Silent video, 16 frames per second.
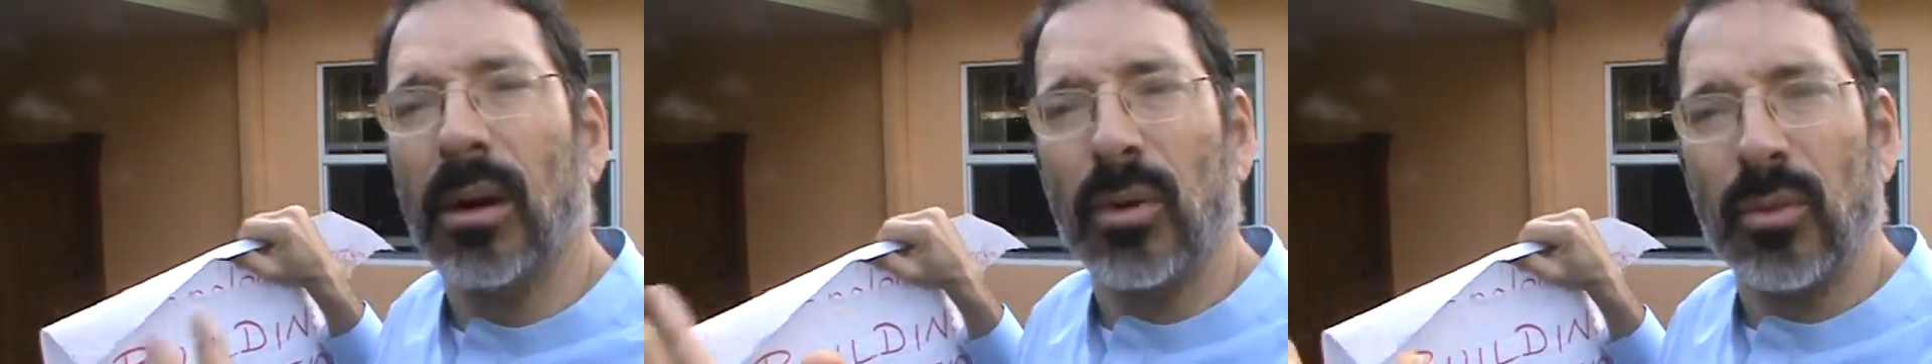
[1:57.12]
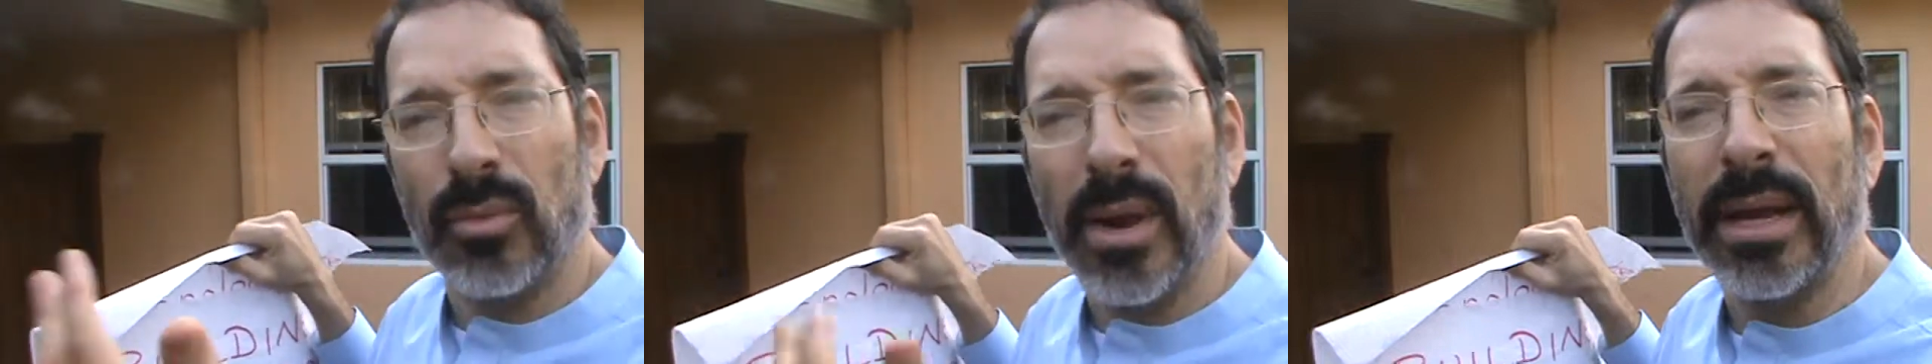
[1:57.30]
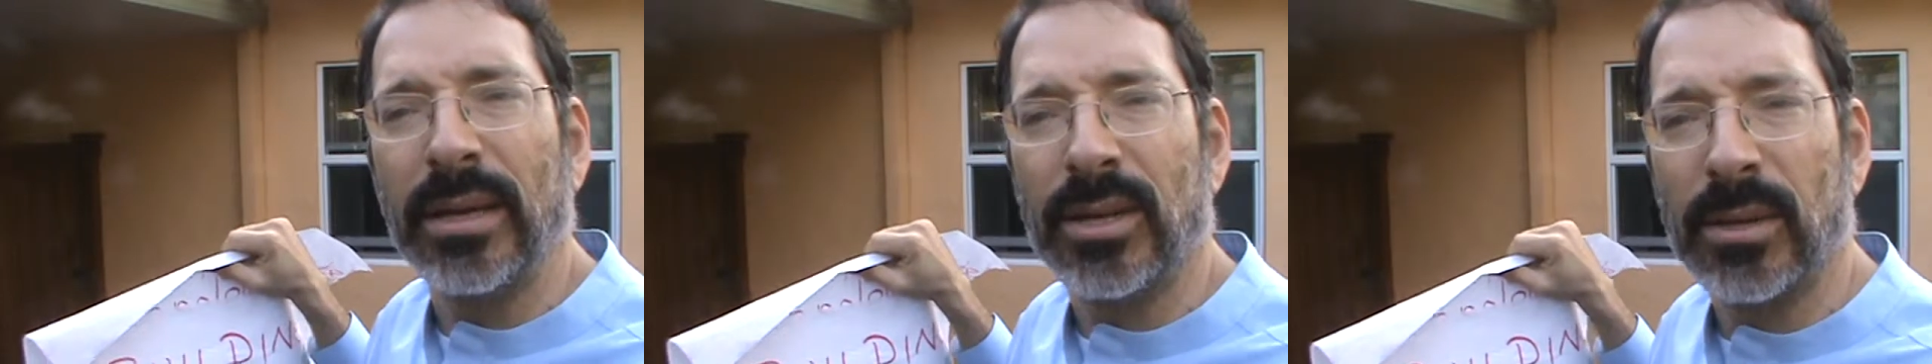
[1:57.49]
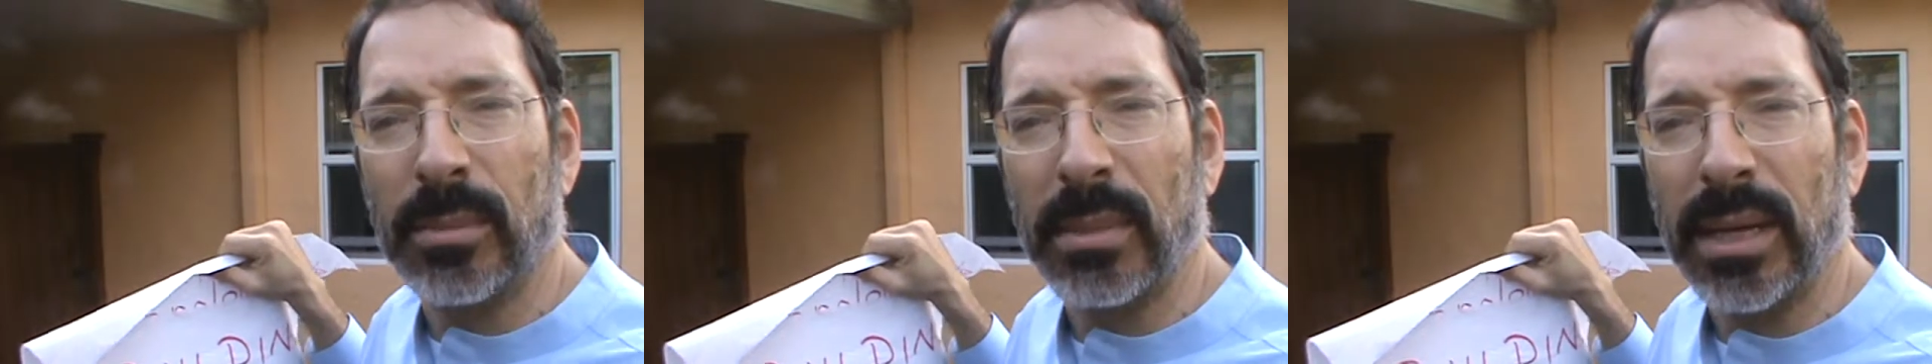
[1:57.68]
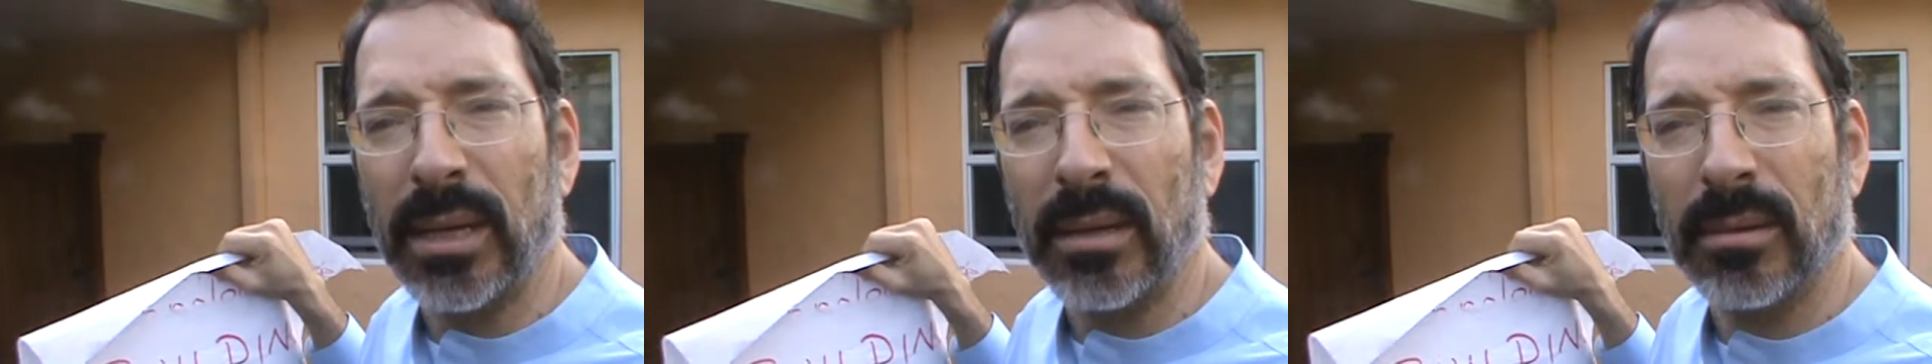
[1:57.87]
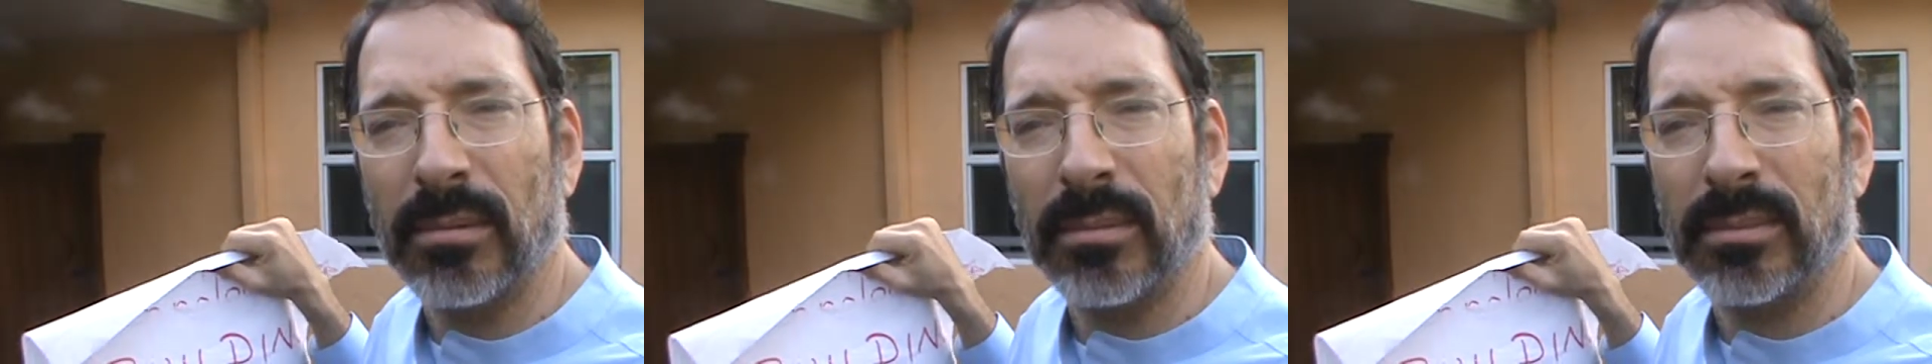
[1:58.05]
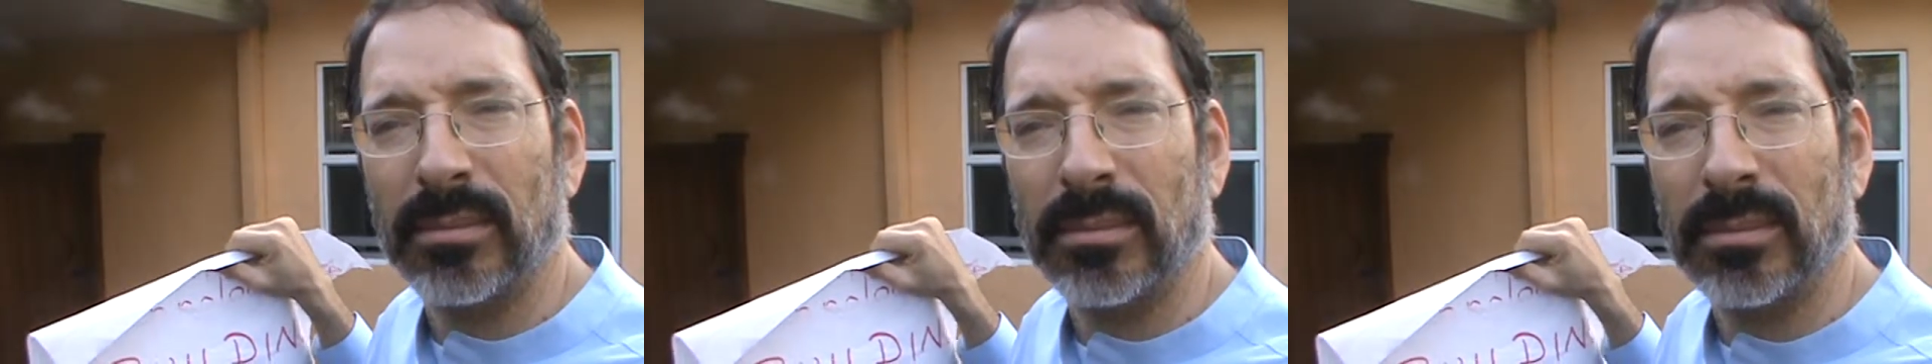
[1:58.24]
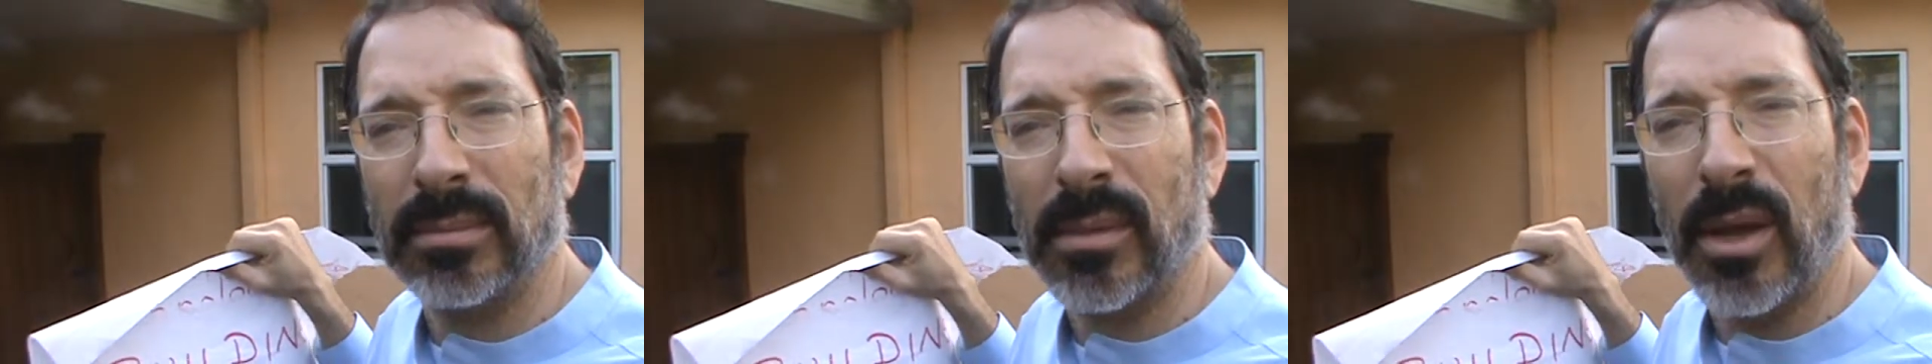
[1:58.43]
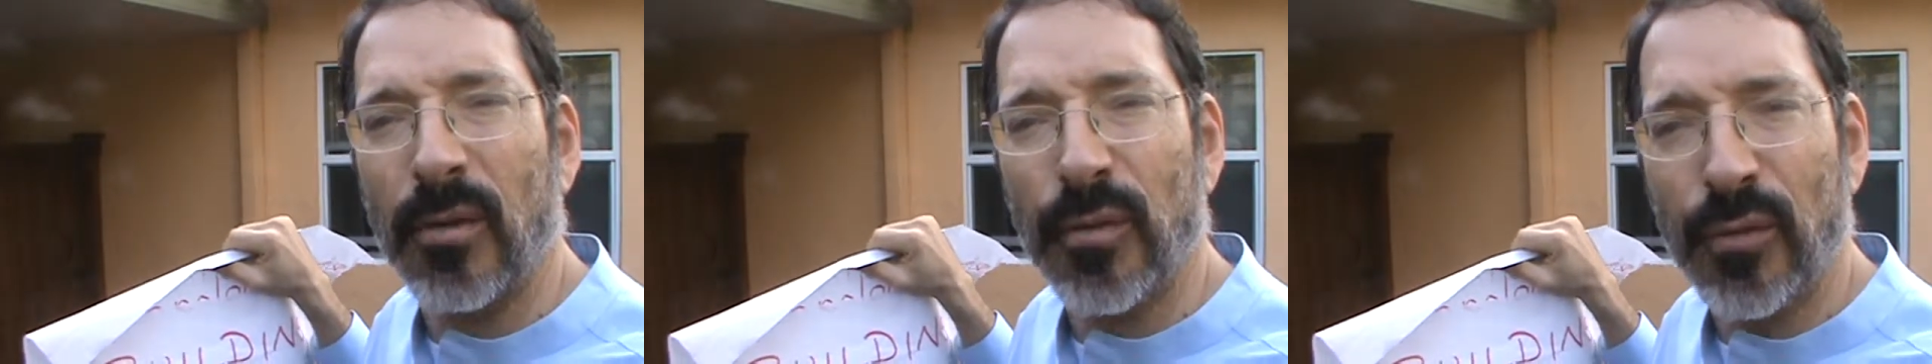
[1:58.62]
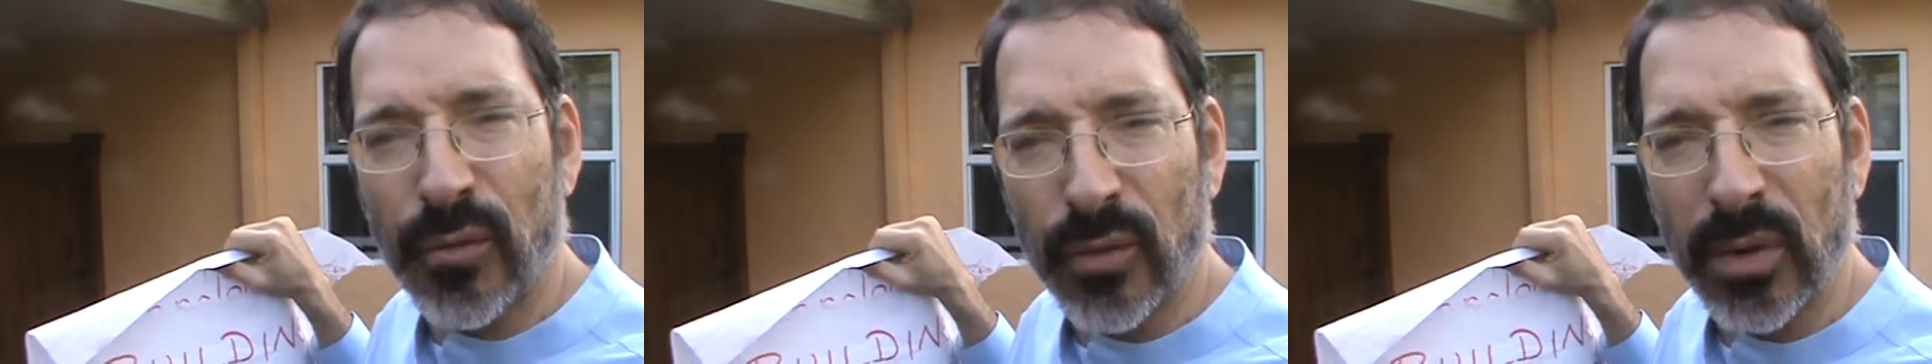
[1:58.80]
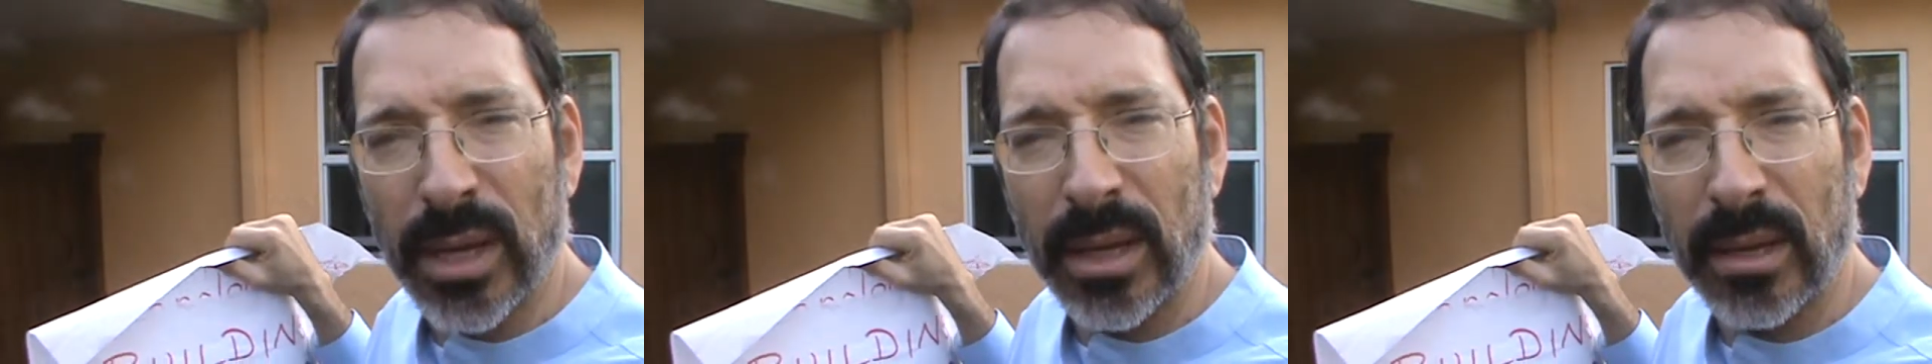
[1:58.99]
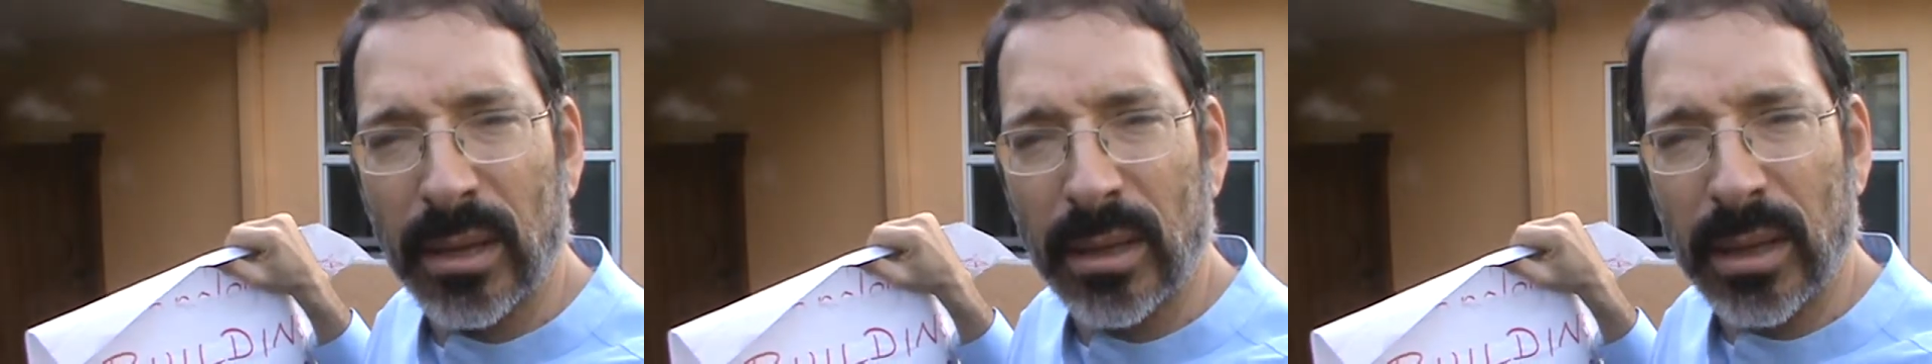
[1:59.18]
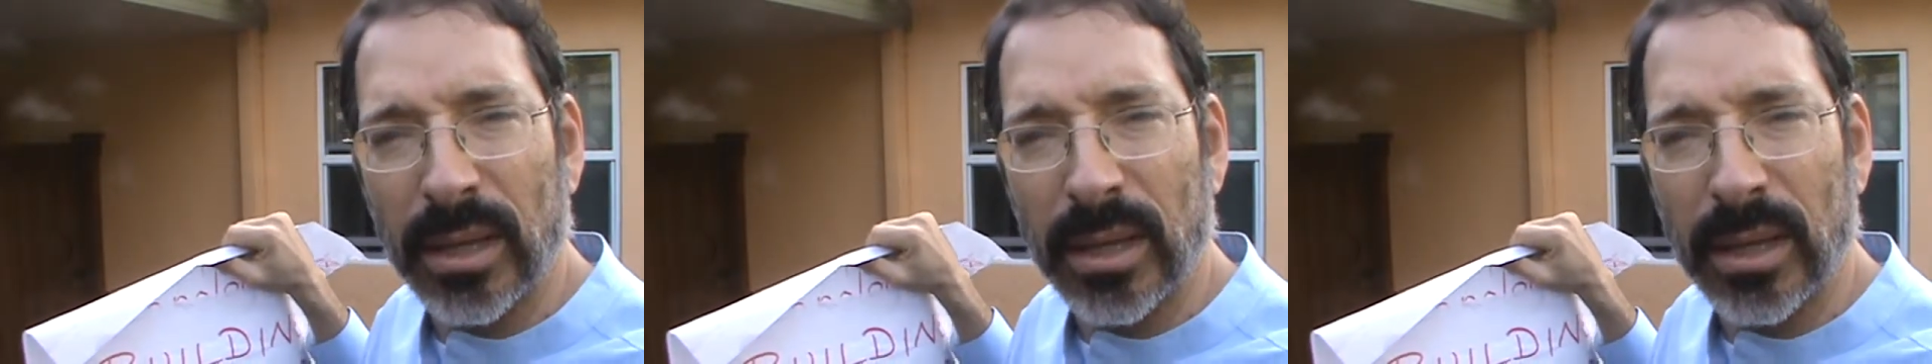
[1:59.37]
Write to me, free